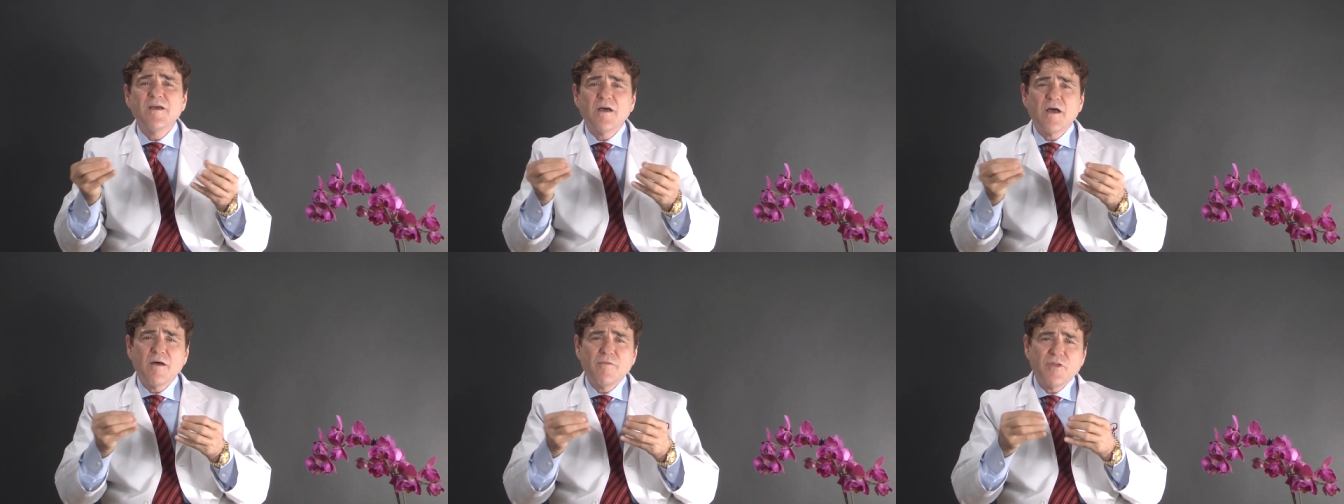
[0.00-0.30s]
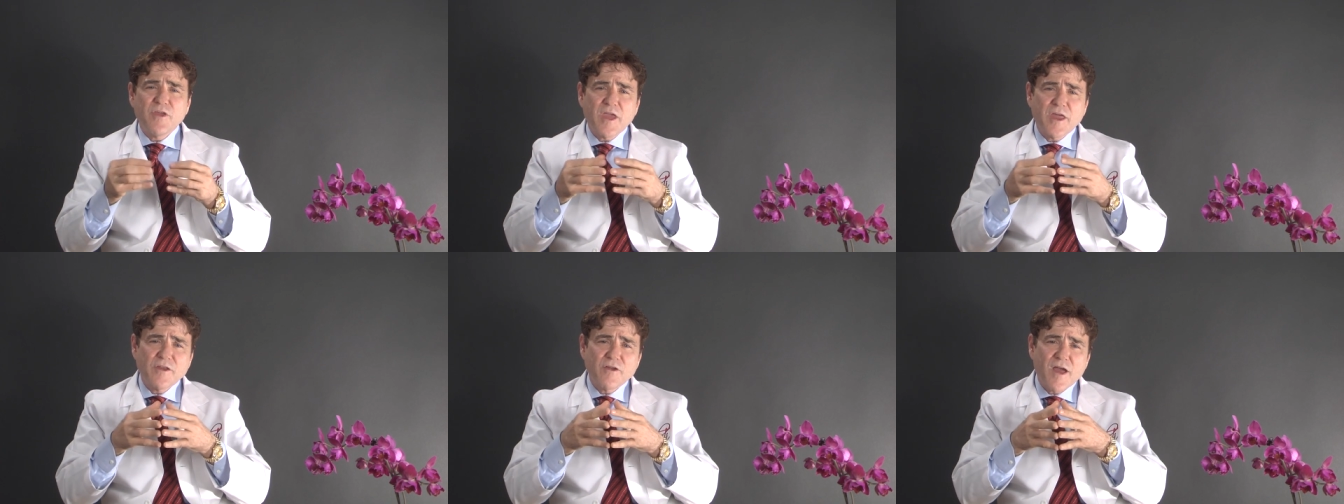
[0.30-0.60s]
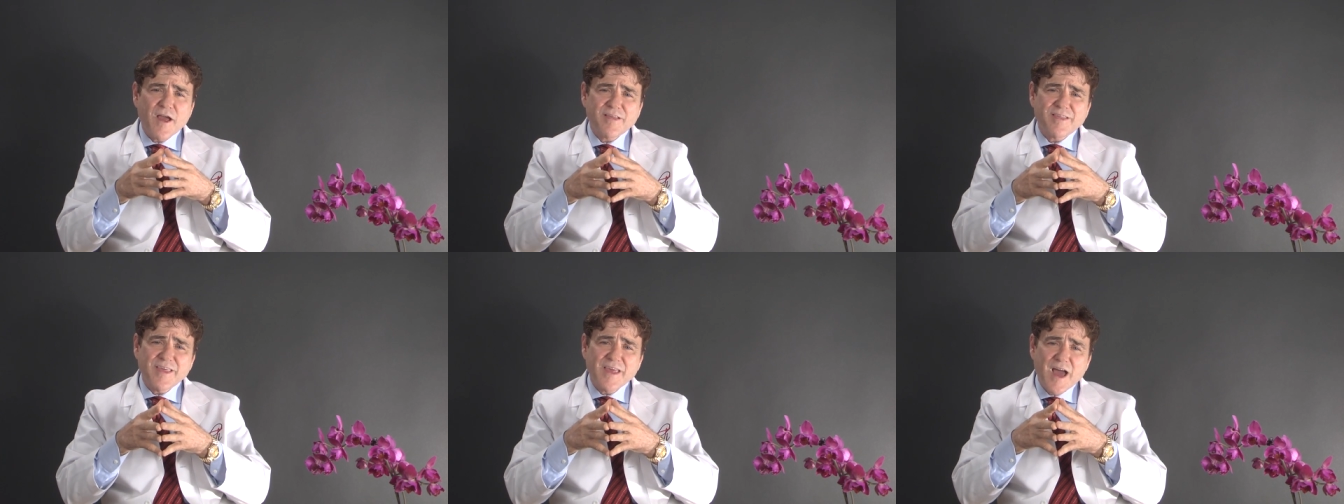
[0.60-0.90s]
of the
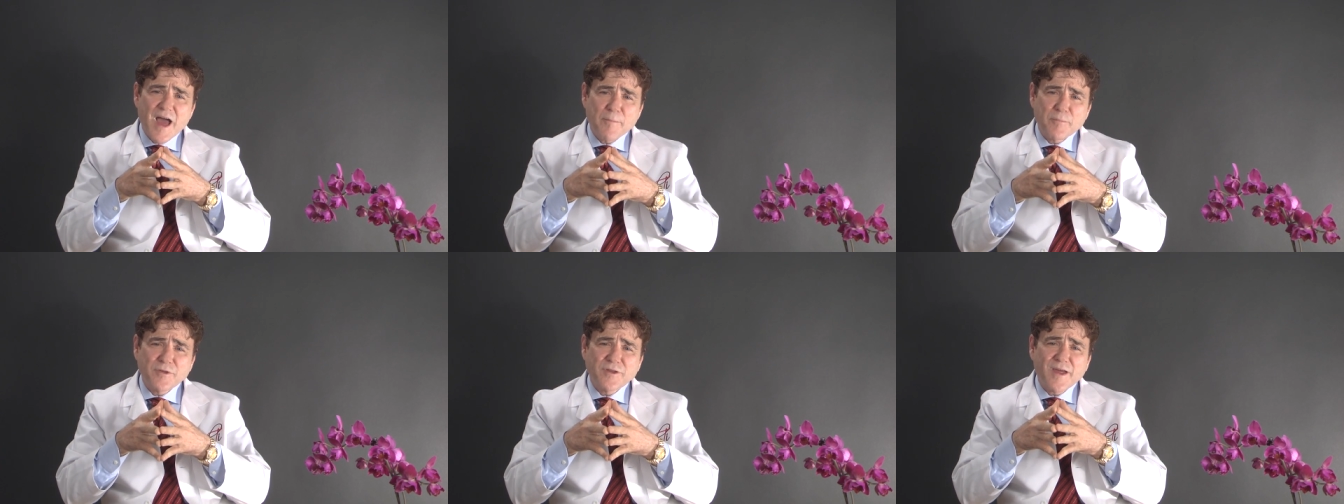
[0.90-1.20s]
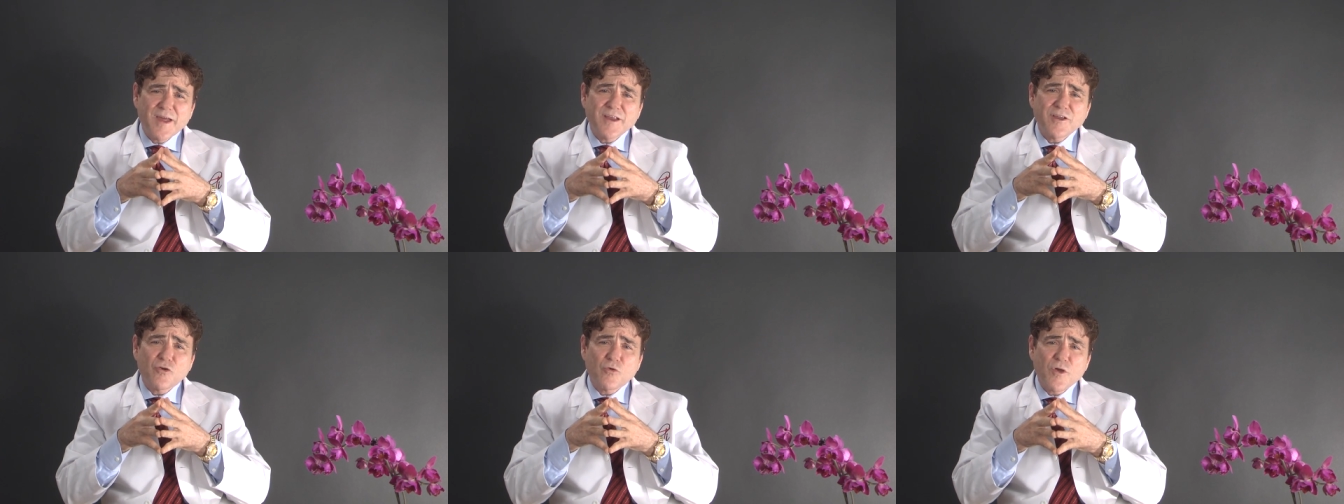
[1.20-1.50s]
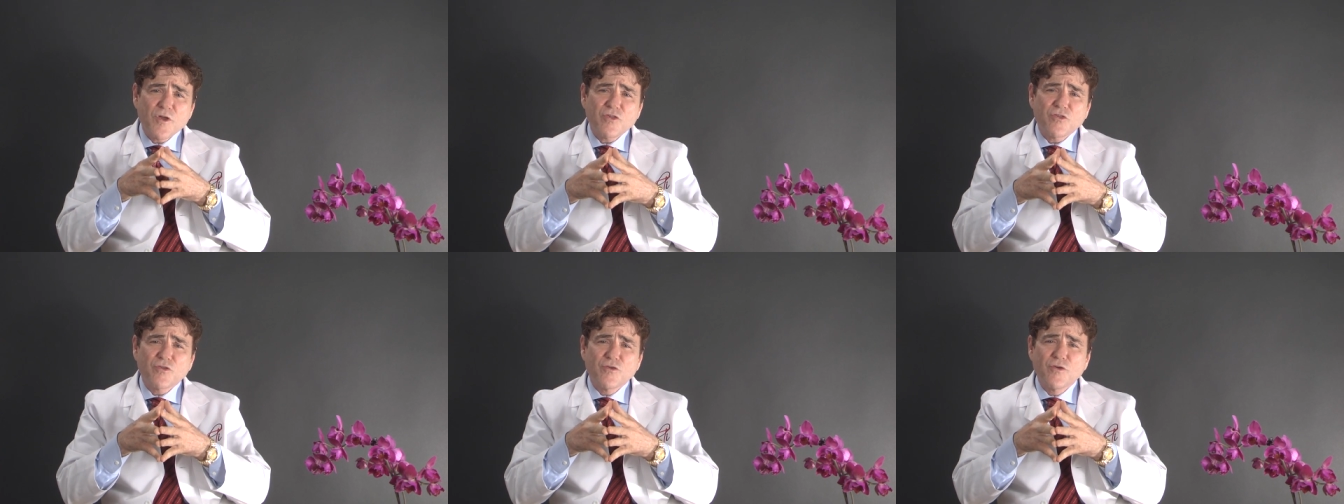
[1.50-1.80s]
hydroxyapatite
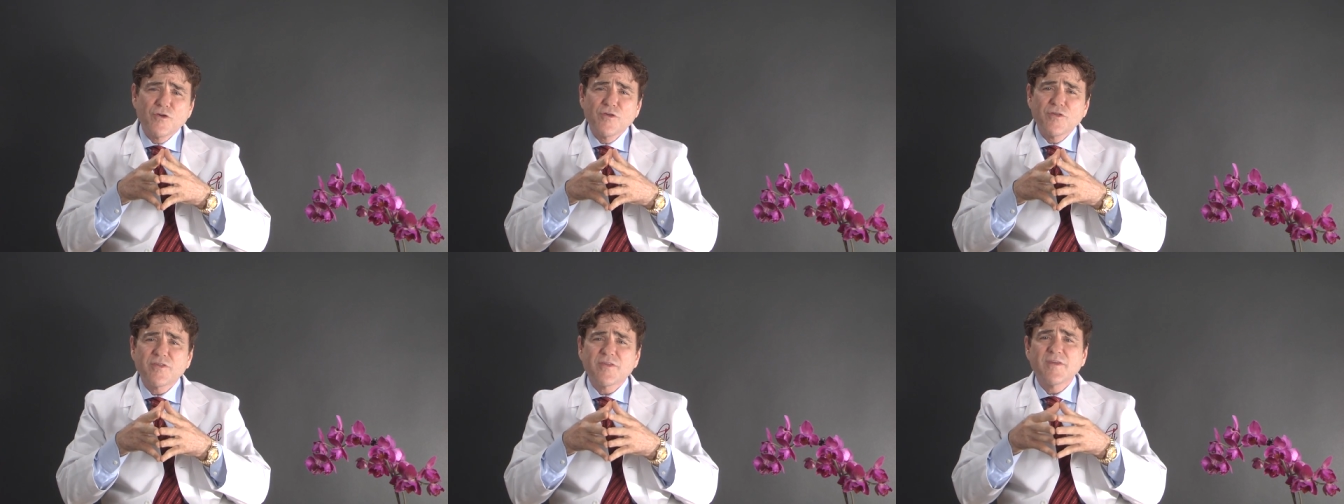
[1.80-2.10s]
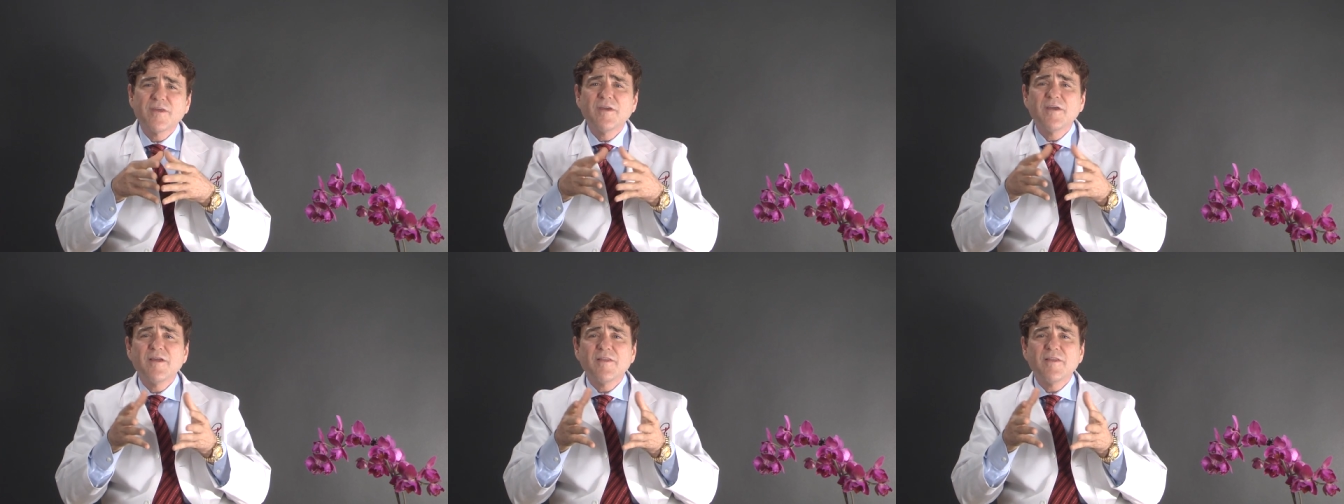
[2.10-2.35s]
crystals,